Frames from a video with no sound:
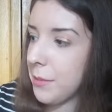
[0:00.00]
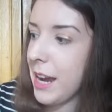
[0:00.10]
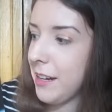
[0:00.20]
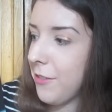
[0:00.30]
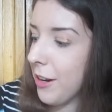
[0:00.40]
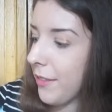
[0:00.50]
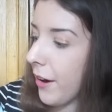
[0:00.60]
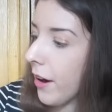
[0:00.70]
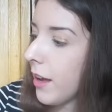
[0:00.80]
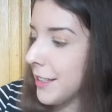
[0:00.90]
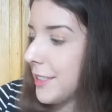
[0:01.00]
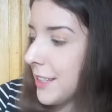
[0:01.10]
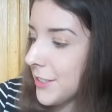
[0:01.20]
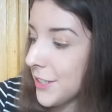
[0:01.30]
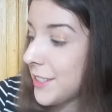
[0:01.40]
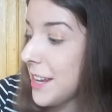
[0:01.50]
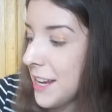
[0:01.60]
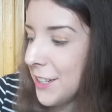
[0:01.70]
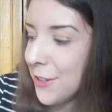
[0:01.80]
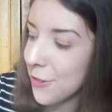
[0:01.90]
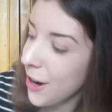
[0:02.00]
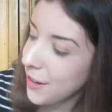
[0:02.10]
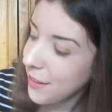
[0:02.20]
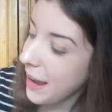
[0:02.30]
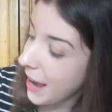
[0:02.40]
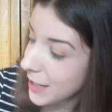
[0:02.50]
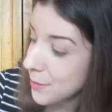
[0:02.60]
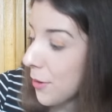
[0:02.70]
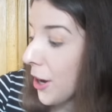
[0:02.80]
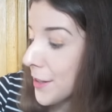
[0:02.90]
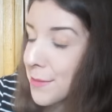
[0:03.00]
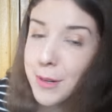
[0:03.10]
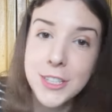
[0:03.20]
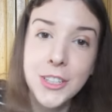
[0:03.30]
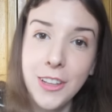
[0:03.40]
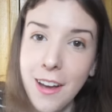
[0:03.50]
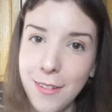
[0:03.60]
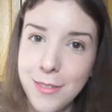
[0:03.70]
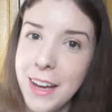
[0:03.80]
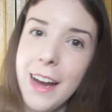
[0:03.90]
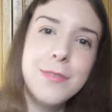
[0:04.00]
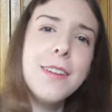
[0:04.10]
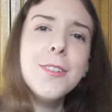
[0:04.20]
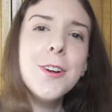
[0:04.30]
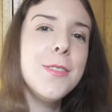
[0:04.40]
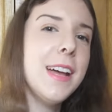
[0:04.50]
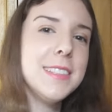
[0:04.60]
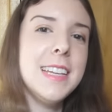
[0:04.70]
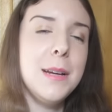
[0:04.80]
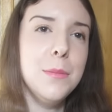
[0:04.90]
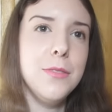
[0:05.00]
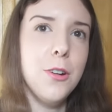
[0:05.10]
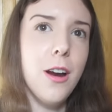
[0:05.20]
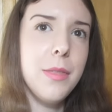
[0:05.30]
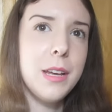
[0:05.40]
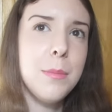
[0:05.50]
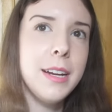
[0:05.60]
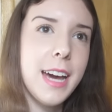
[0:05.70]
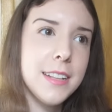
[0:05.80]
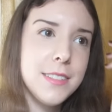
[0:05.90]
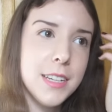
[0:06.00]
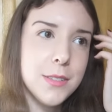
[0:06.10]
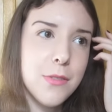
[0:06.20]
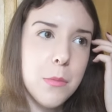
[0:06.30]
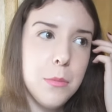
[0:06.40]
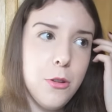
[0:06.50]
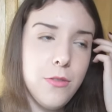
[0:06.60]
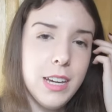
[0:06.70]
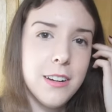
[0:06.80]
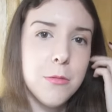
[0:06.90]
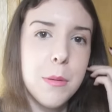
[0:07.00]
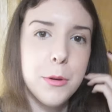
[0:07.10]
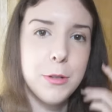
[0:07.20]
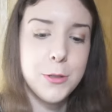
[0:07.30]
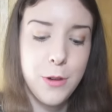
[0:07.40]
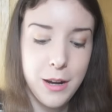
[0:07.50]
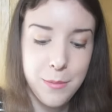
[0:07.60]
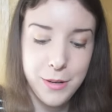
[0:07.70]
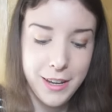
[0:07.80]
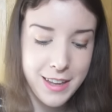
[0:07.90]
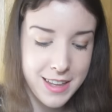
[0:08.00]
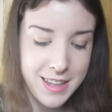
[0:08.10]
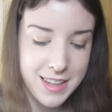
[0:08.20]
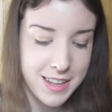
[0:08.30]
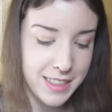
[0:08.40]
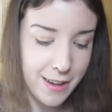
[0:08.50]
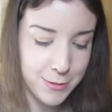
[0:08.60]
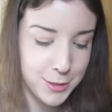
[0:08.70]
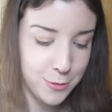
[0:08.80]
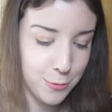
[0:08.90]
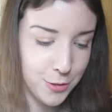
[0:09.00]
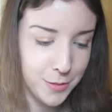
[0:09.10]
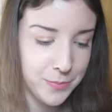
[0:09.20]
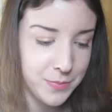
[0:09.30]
Katie right there. It says, "Justine, you rock the Casbots, much love." I've never heard that saying before. I think my dad said it's from a movie. I don't remember which one, but that was cool.